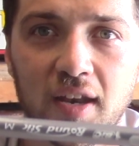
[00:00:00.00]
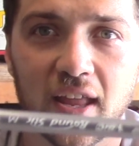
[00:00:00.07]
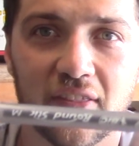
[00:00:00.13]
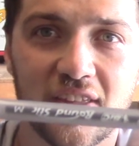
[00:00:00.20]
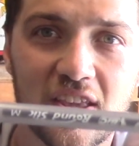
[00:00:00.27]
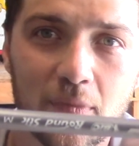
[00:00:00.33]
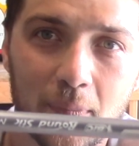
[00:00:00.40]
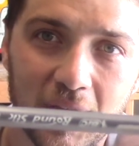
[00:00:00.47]

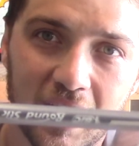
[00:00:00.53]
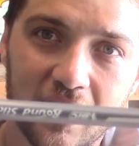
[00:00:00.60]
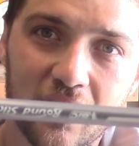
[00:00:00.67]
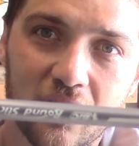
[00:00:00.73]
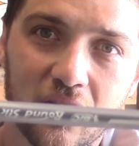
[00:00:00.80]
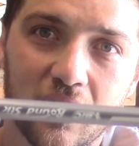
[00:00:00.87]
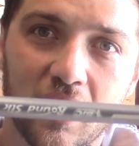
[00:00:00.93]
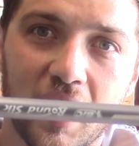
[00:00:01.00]
Now these
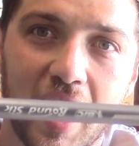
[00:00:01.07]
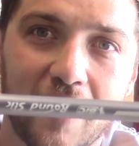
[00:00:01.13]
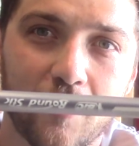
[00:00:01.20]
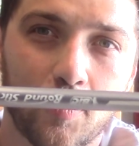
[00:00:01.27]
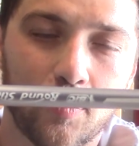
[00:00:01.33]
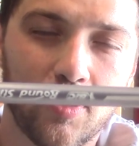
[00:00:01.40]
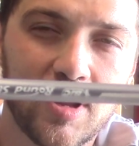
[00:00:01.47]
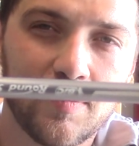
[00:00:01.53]
pens
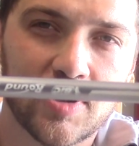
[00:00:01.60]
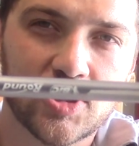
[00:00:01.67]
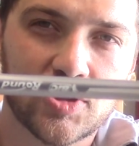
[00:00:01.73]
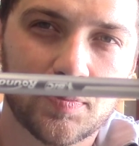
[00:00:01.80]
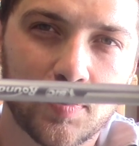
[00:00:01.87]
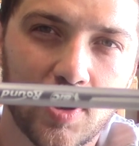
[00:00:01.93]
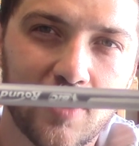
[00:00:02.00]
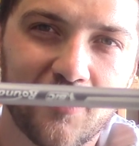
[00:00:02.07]
have a pretty
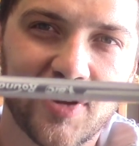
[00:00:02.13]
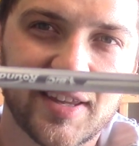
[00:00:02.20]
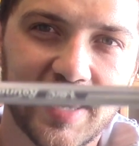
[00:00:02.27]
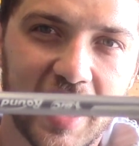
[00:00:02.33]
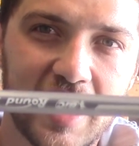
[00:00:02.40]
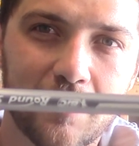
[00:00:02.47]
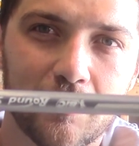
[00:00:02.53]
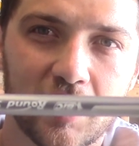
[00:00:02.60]
much
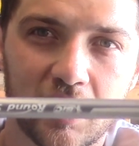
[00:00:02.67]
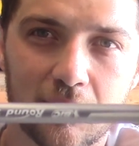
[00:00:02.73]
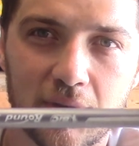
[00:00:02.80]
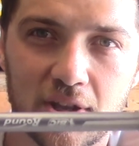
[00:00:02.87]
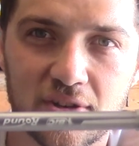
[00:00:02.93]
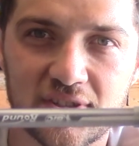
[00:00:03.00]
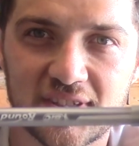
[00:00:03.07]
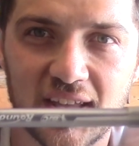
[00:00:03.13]
perfect 8
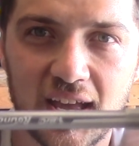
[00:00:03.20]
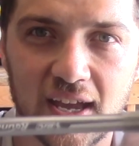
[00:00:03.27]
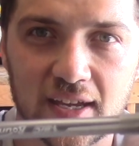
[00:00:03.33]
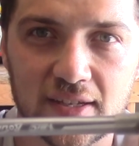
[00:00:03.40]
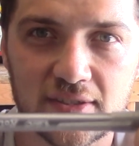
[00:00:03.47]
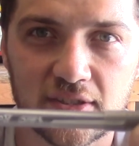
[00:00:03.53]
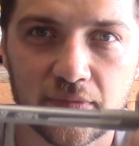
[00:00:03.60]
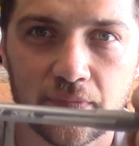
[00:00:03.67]
millimeter
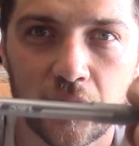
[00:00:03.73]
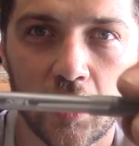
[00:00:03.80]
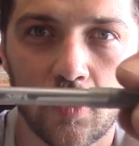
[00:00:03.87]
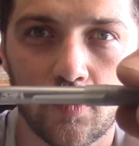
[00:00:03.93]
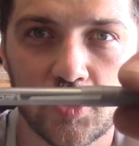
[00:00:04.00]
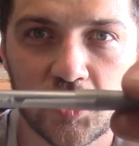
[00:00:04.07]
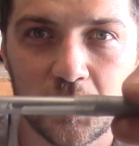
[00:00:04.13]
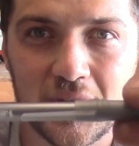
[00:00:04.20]
size,
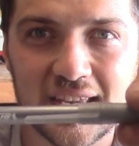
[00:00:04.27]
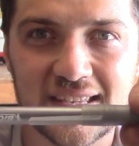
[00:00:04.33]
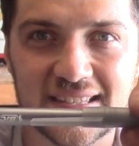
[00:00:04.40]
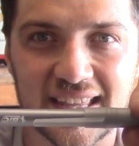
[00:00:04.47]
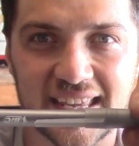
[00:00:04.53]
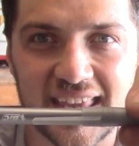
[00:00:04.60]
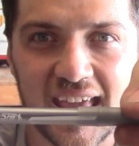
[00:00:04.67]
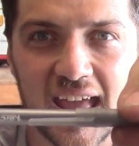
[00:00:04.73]
which
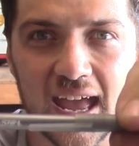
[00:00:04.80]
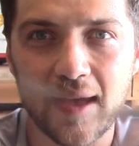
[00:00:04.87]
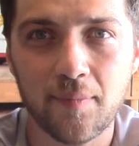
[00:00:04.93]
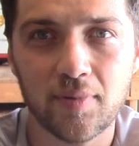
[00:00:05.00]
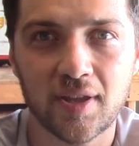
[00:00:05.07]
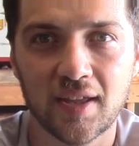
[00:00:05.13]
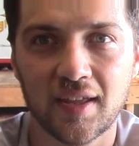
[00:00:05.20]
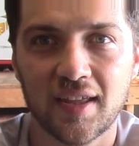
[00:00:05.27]
means the
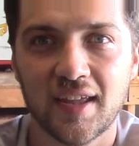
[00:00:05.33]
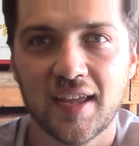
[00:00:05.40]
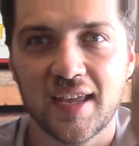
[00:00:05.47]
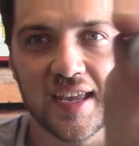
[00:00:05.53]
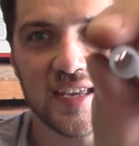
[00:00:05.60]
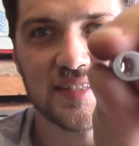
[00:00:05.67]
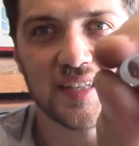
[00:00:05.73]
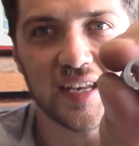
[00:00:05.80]
cap
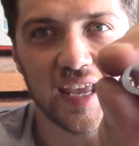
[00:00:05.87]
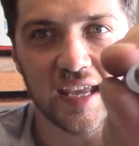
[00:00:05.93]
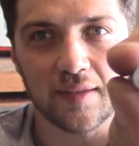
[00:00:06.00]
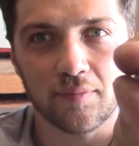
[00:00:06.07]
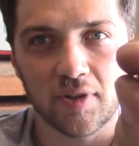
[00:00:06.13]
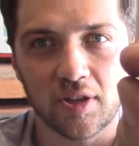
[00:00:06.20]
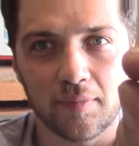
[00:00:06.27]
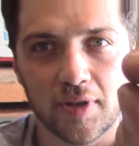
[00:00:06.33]
is an
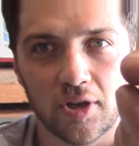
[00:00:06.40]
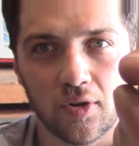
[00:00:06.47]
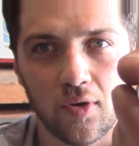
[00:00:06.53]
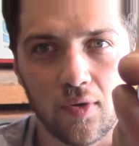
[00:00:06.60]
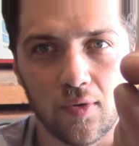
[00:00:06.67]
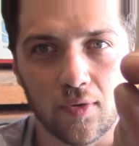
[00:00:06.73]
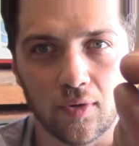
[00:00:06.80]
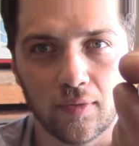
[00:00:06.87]
8 millimeter
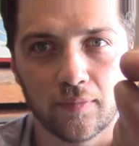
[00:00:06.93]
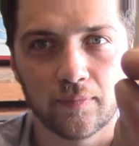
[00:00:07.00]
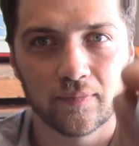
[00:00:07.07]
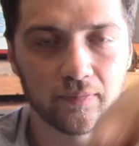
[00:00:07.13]
hole.